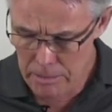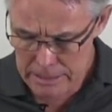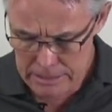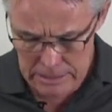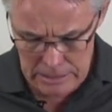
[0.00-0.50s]
a
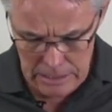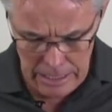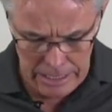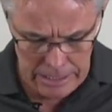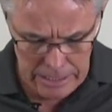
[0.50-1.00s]
Bix'n
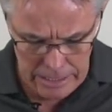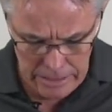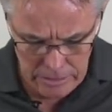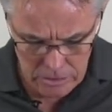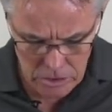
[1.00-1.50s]

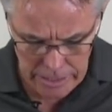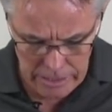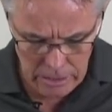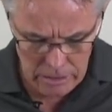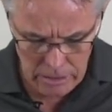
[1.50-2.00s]
Andy
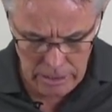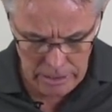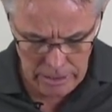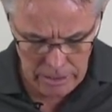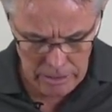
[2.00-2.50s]
trigger,
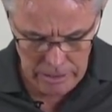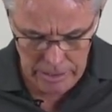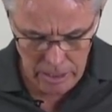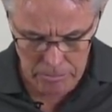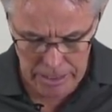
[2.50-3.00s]

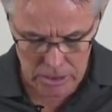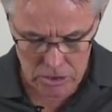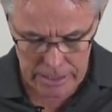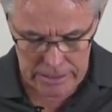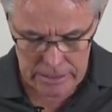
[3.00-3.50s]
in our
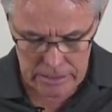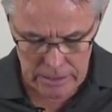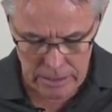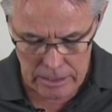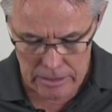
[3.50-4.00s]
bench rest
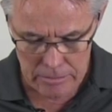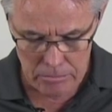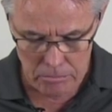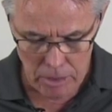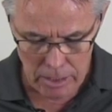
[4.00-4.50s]

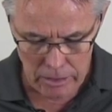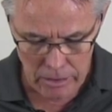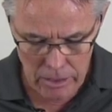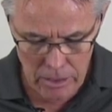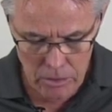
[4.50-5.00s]

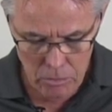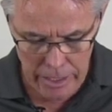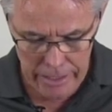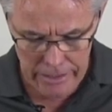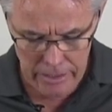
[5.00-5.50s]
model,
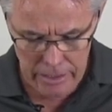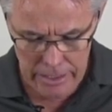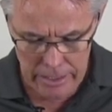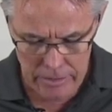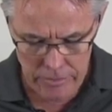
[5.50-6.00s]
we
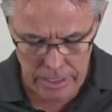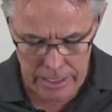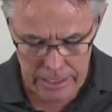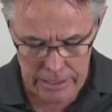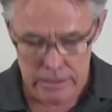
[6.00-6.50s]
have
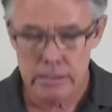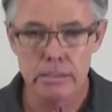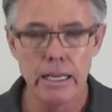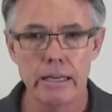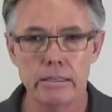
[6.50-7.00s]
a
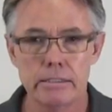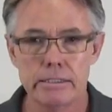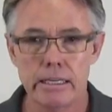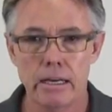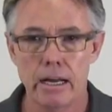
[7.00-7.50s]
standard
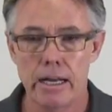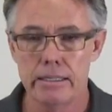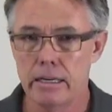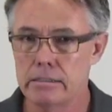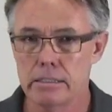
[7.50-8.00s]
sear
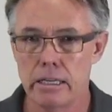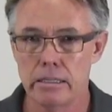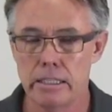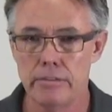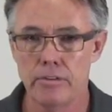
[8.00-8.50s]
height. Our
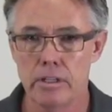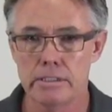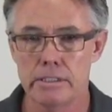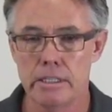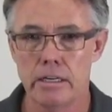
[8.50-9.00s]
standard
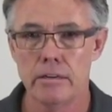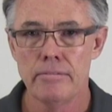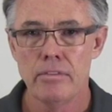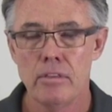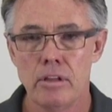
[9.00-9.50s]
default sear
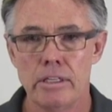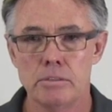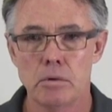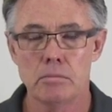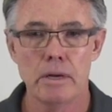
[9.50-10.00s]

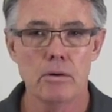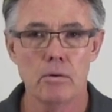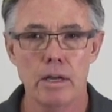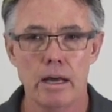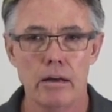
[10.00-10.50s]
is what we
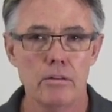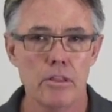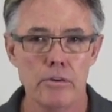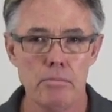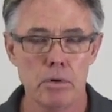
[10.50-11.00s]
call our
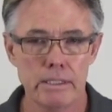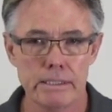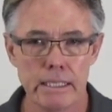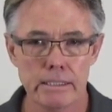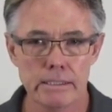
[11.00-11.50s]

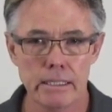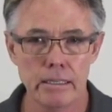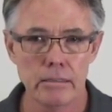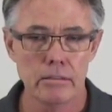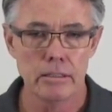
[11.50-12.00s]
3.6
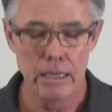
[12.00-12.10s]
sear,